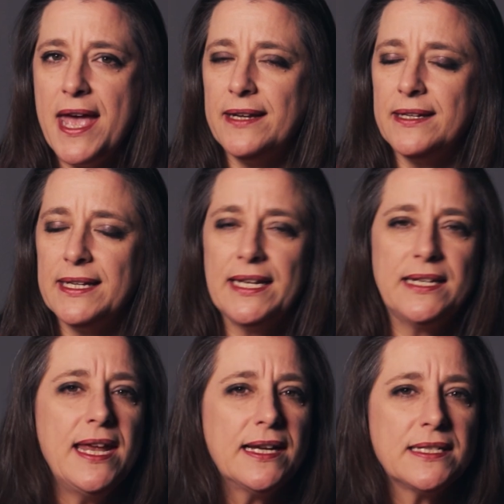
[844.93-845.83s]
and
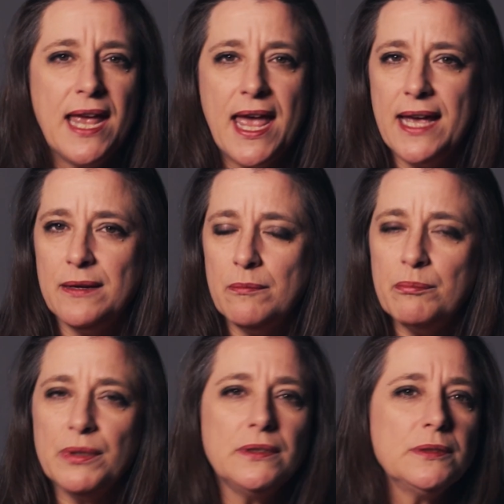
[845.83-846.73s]
connect and
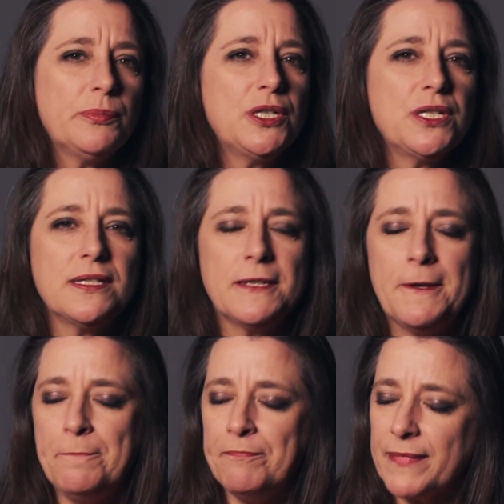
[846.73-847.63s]
build bridges.
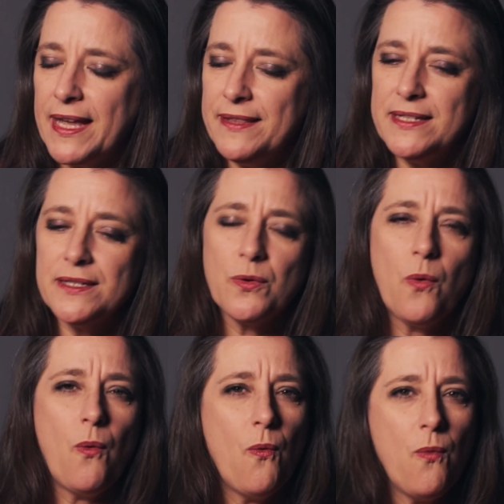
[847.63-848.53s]
And there's this
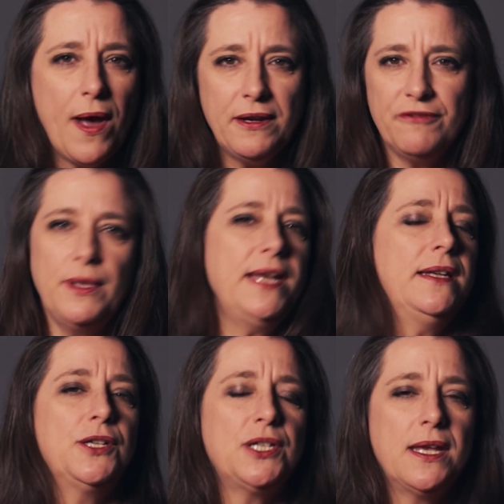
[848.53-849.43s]
wonderful
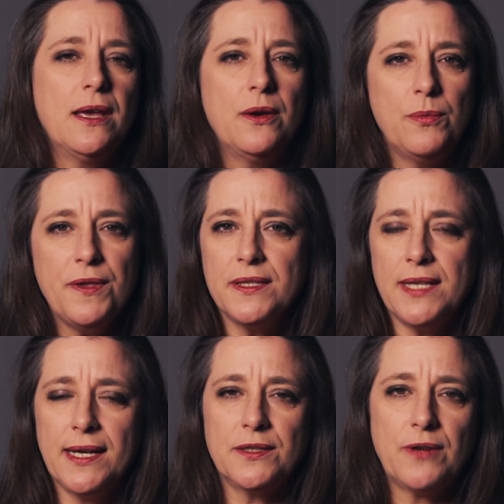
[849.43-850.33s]
energy with this
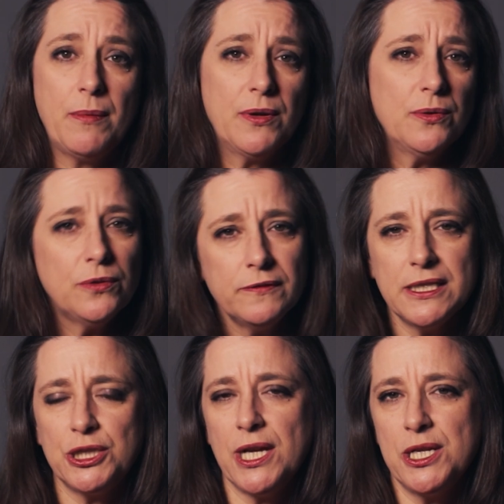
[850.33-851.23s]
hexagram and
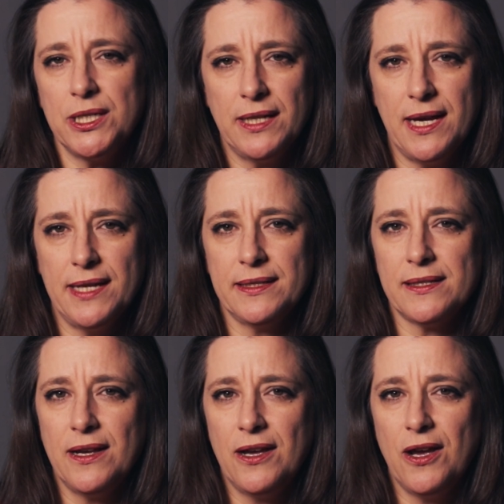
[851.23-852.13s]
always changing lines
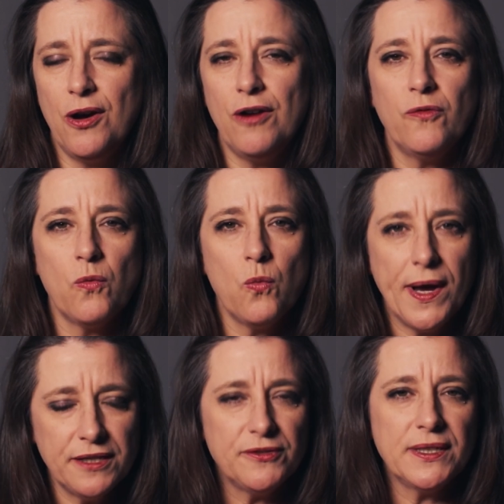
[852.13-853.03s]
of
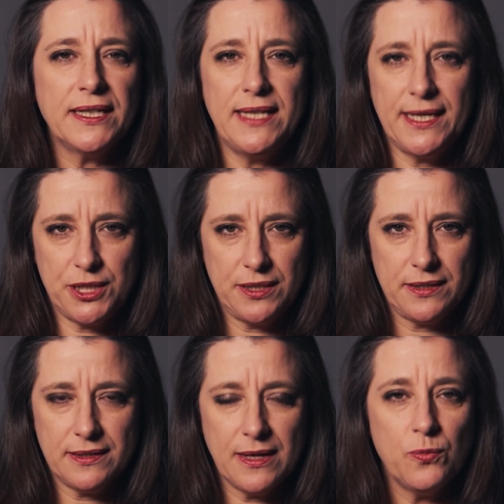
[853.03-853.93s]
wonderful
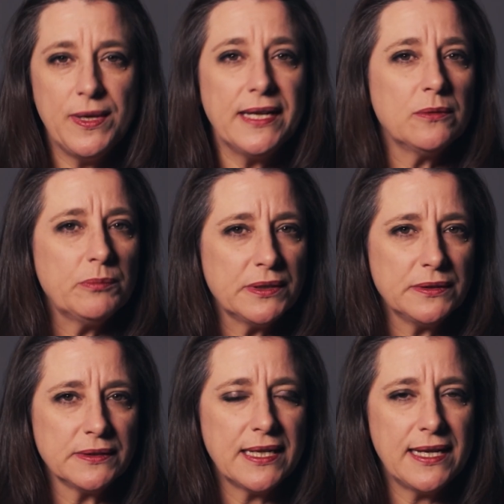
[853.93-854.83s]
connections that we can
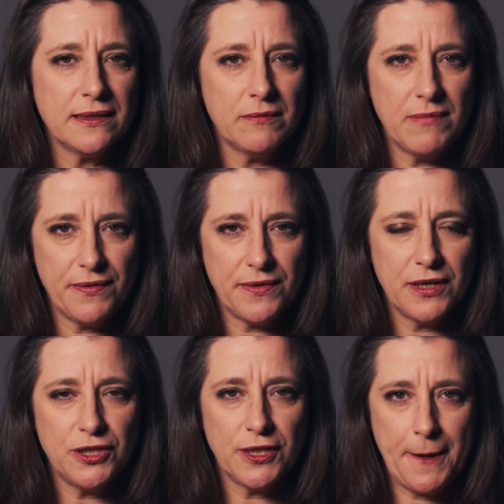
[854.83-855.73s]
build in the month
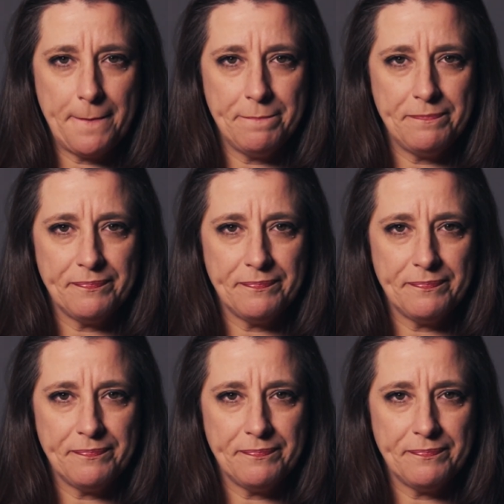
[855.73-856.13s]
to come.